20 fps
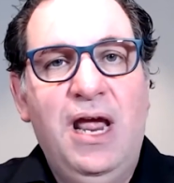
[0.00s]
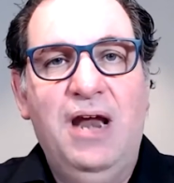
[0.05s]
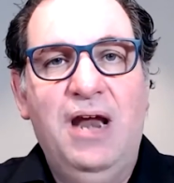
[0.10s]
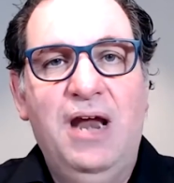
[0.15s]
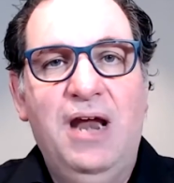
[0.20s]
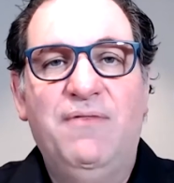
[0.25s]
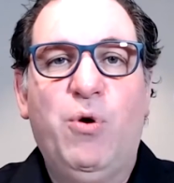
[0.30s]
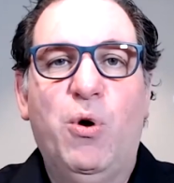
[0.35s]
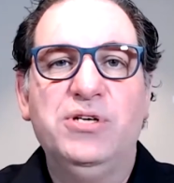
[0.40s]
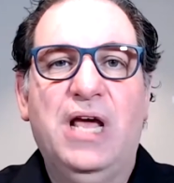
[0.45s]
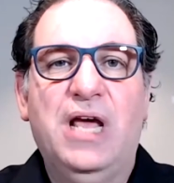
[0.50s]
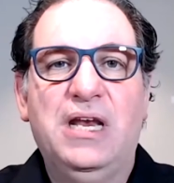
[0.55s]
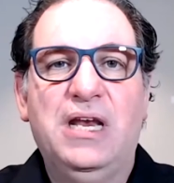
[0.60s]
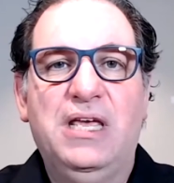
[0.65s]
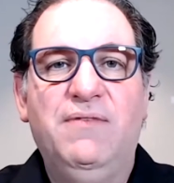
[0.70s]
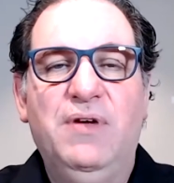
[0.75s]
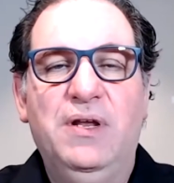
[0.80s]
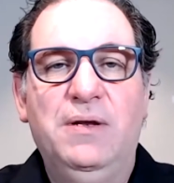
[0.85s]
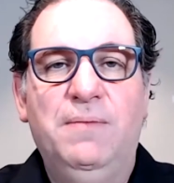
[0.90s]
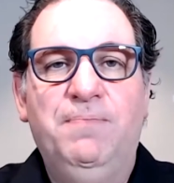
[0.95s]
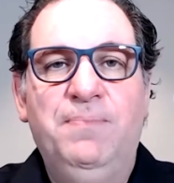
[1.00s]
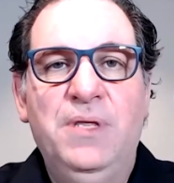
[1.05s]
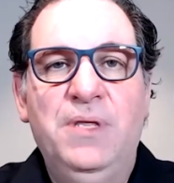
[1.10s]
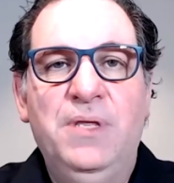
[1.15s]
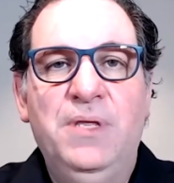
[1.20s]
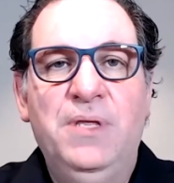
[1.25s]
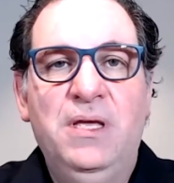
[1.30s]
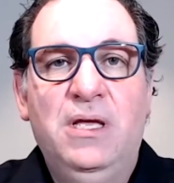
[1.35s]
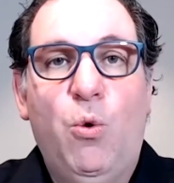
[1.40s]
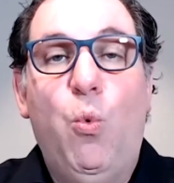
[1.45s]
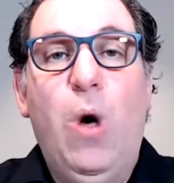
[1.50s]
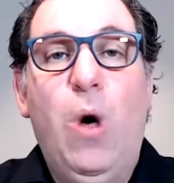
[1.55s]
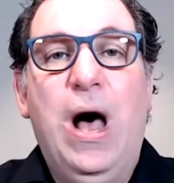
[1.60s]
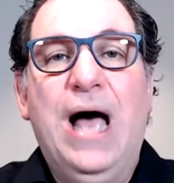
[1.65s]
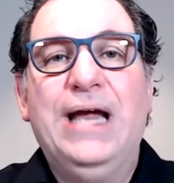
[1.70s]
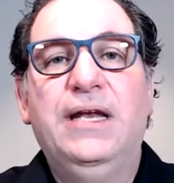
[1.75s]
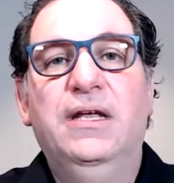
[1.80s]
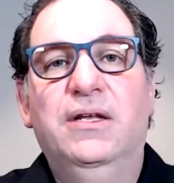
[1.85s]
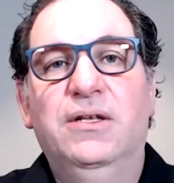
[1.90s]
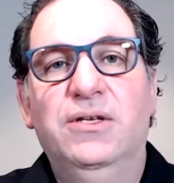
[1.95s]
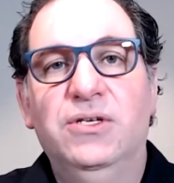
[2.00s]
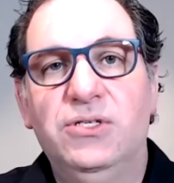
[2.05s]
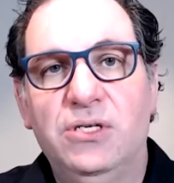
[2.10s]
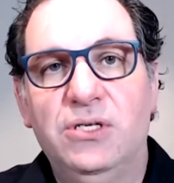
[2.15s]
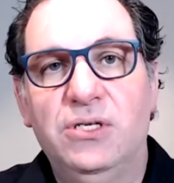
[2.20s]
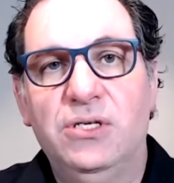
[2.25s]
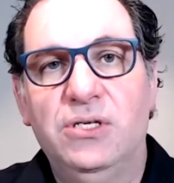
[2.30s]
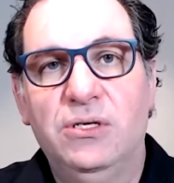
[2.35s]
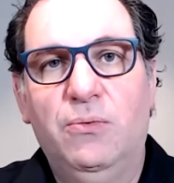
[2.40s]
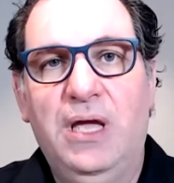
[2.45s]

And of course, that even widens.